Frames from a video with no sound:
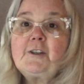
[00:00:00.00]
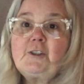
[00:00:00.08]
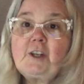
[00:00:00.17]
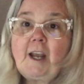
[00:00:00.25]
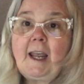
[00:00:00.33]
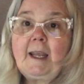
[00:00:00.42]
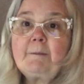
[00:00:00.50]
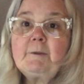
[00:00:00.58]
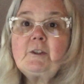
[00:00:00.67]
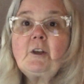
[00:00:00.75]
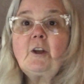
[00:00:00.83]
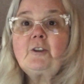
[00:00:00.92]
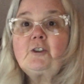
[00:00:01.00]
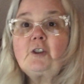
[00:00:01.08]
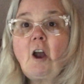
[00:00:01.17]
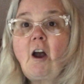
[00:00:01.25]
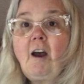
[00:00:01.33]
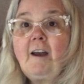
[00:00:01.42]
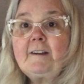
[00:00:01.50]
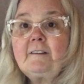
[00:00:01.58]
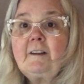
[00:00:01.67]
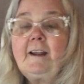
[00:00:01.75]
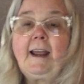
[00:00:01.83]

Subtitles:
James, John,